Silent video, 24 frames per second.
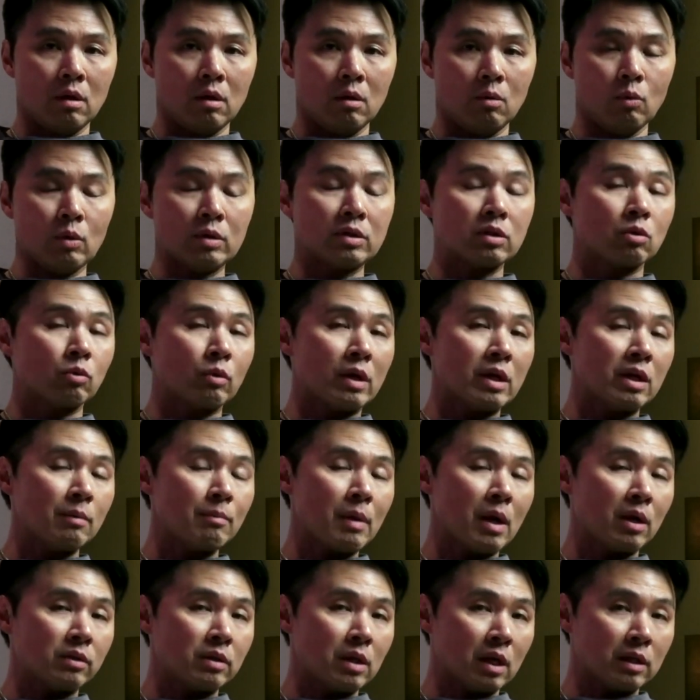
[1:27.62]
What's great
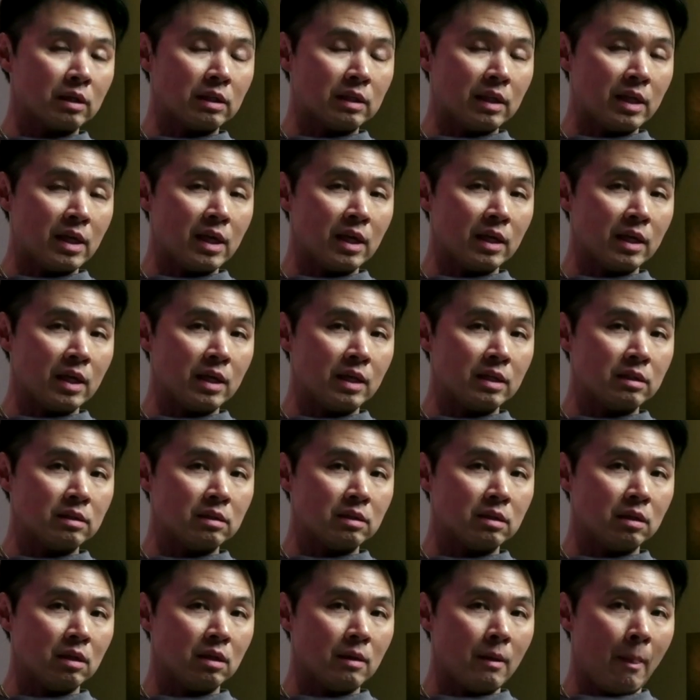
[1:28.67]
about Dr. Liang
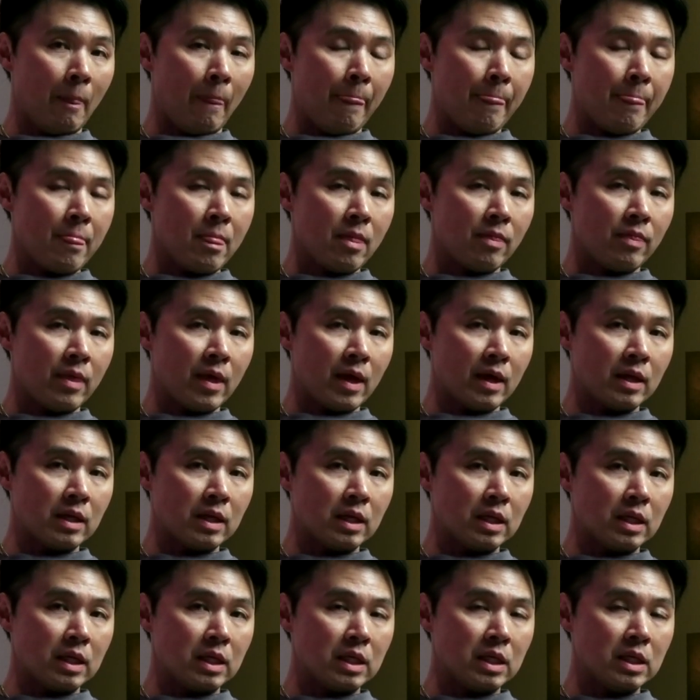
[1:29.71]
is that
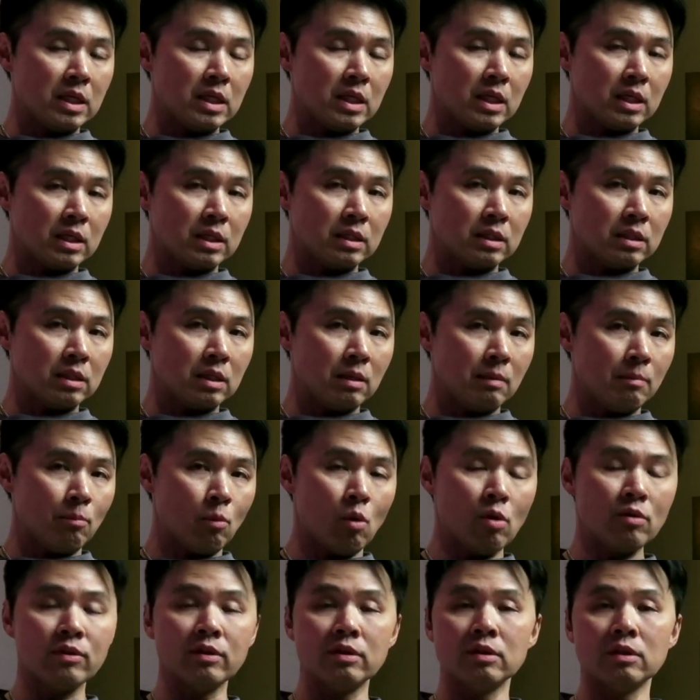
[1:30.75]
he is
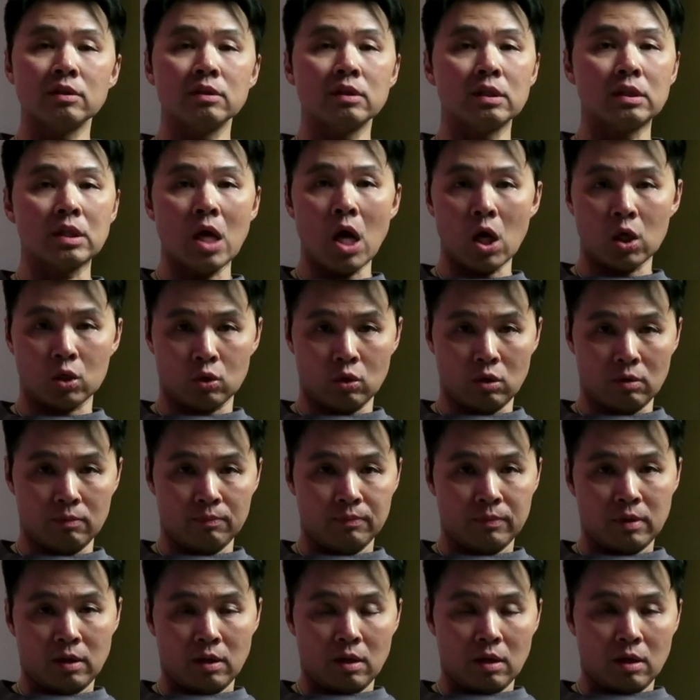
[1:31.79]
more than just a doctor.
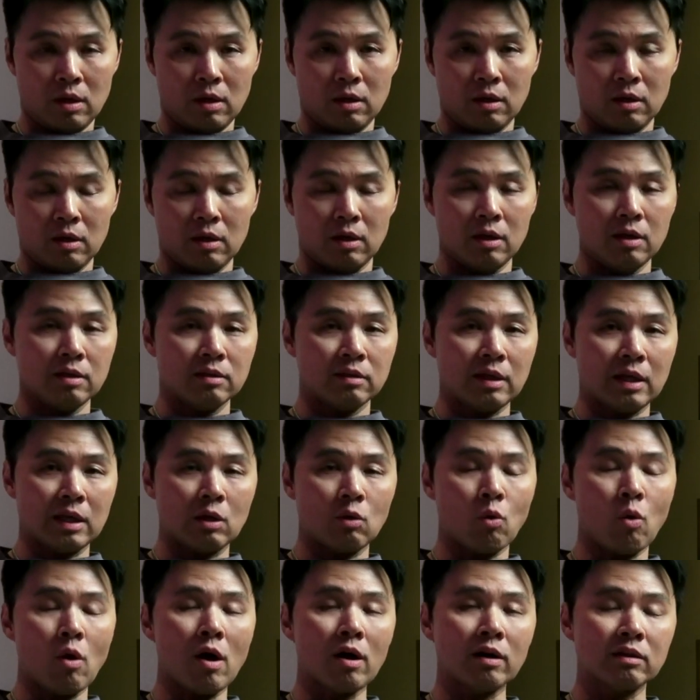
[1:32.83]
He's a
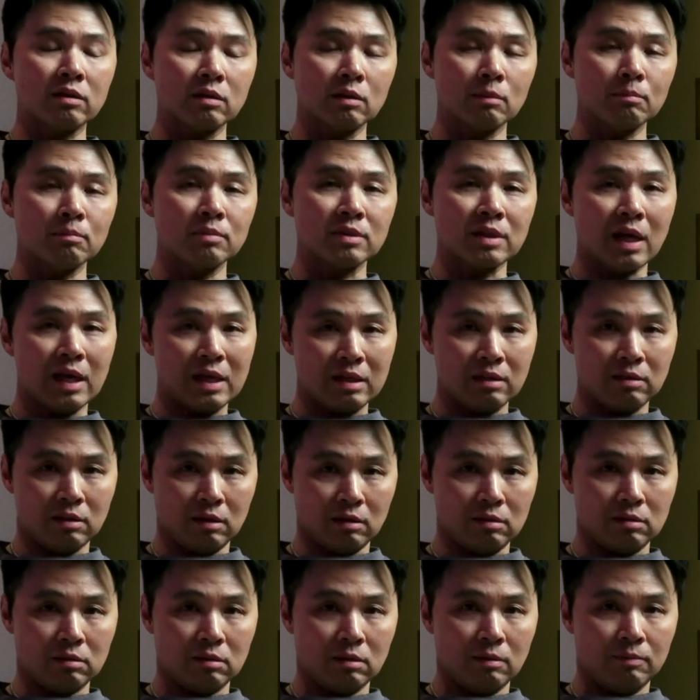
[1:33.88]
quantum
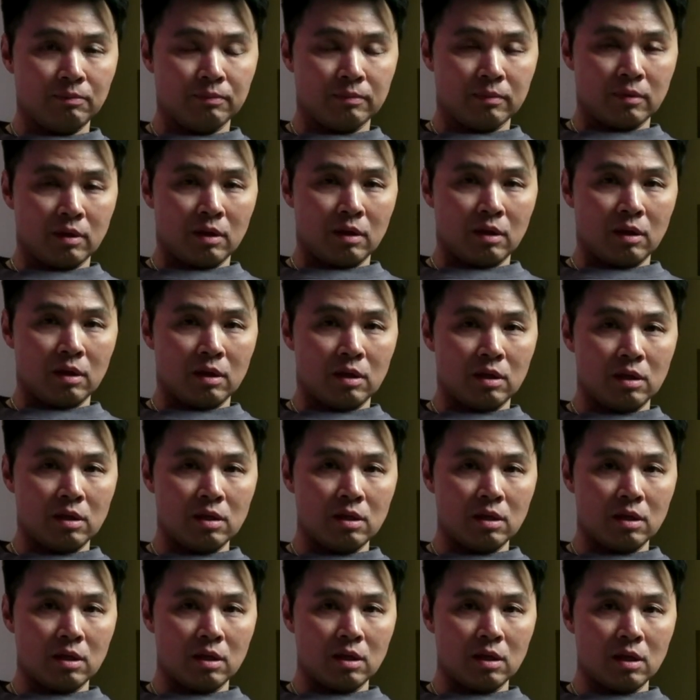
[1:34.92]
scientist. He
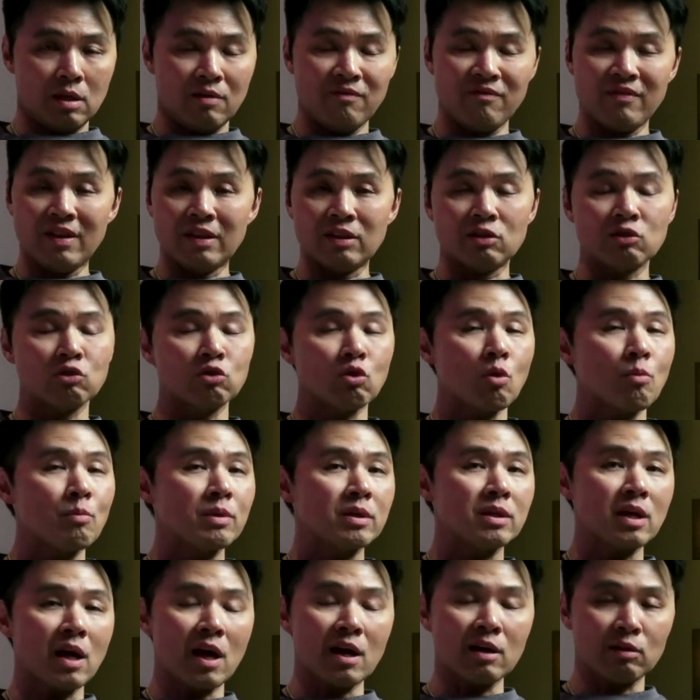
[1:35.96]
invents so
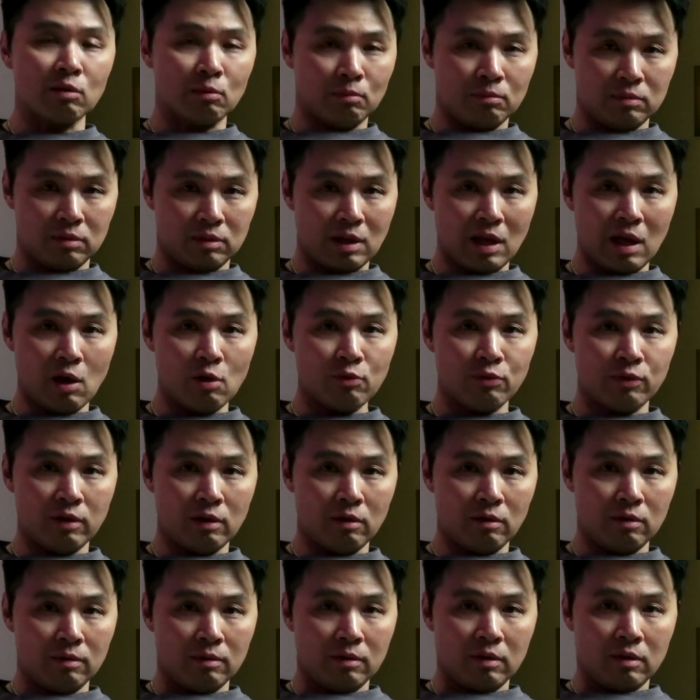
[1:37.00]
many items out
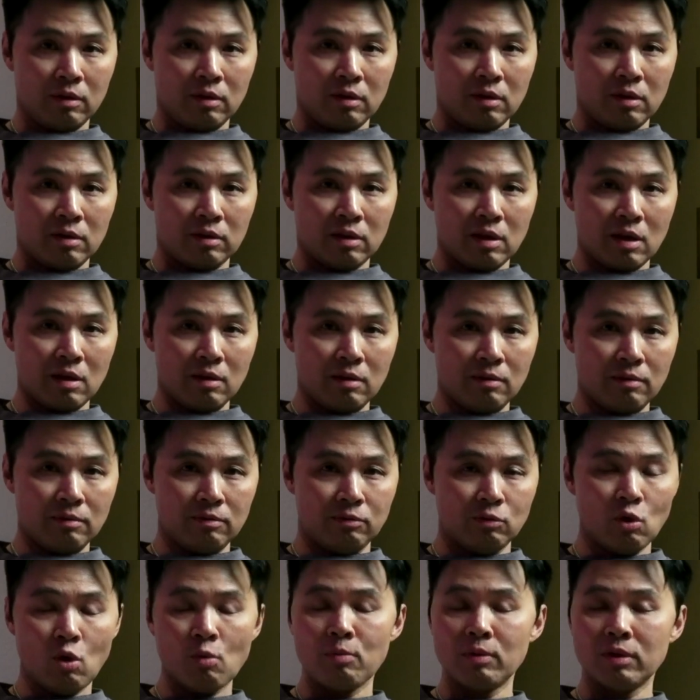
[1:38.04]
there that
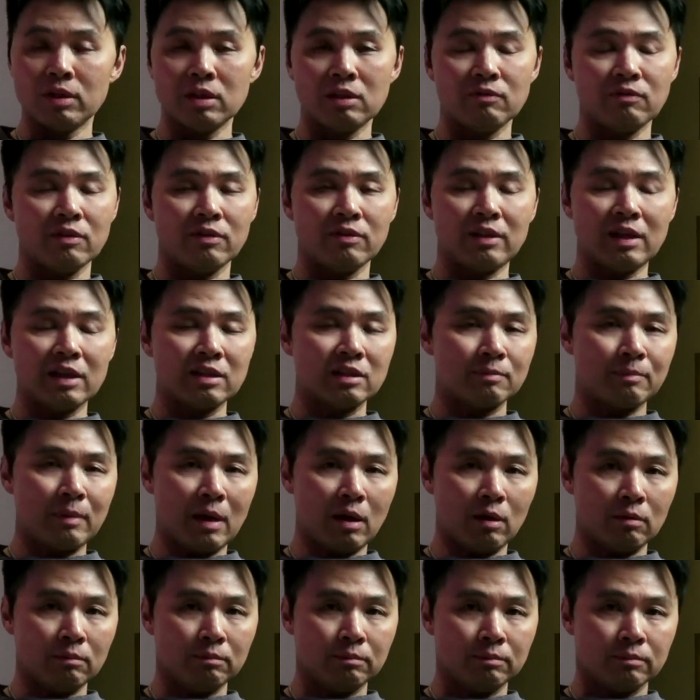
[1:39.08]
nobody even thinks
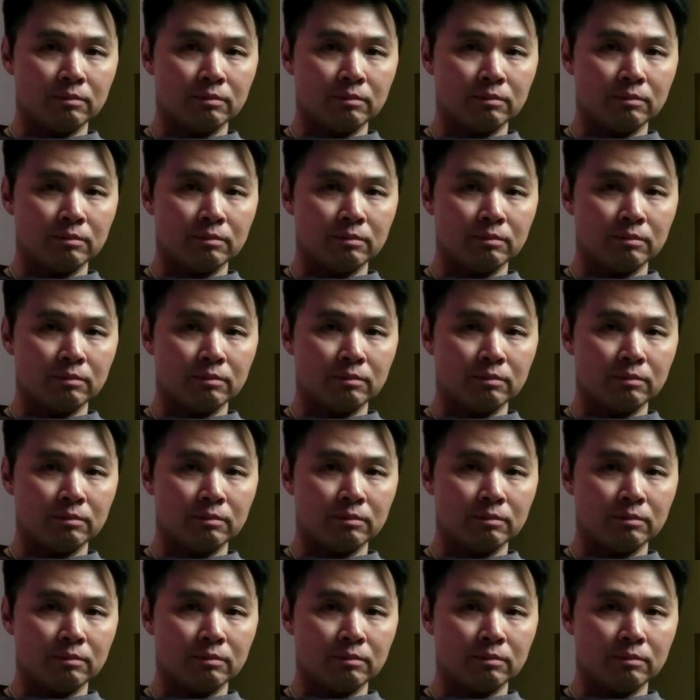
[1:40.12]
about,